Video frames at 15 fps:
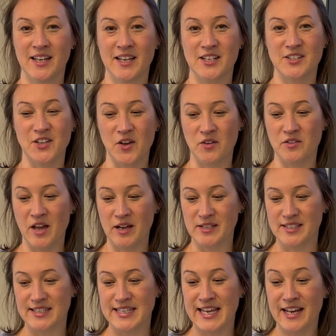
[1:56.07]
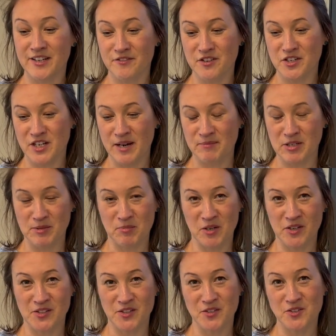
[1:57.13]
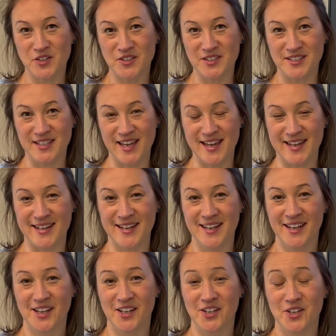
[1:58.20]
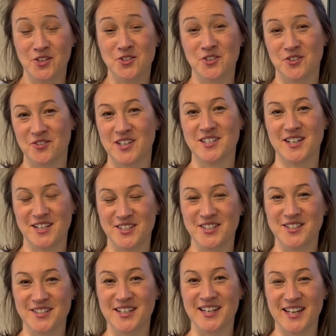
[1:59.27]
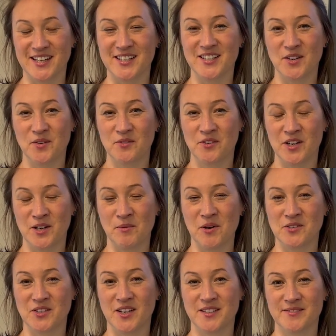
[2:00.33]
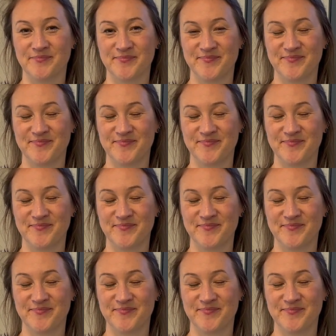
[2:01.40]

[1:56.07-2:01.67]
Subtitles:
So that's the end of the shameless plug. So just to say huge congratulations again. Really well done.